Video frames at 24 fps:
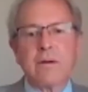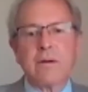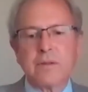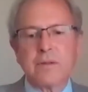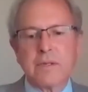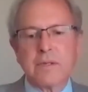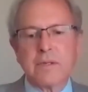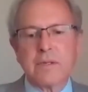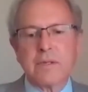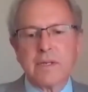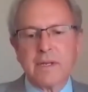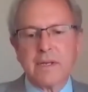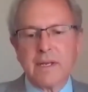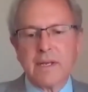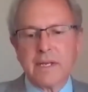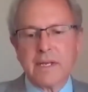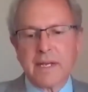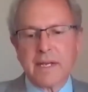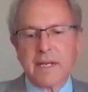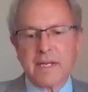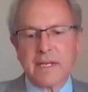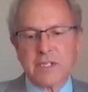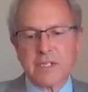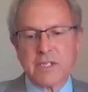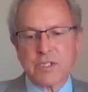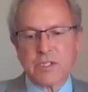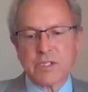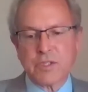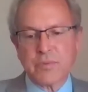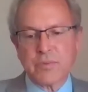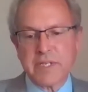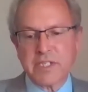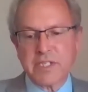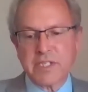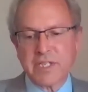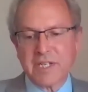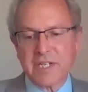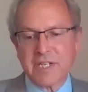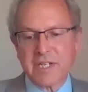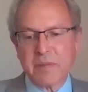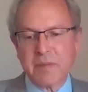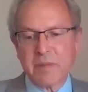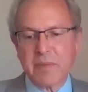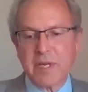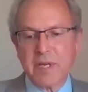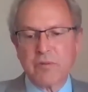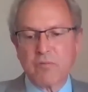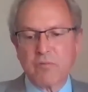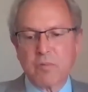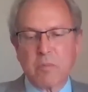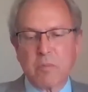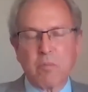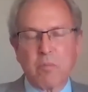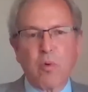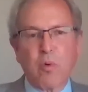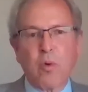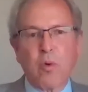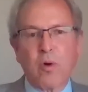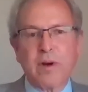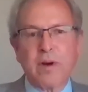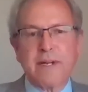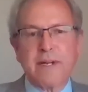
it has recently been reported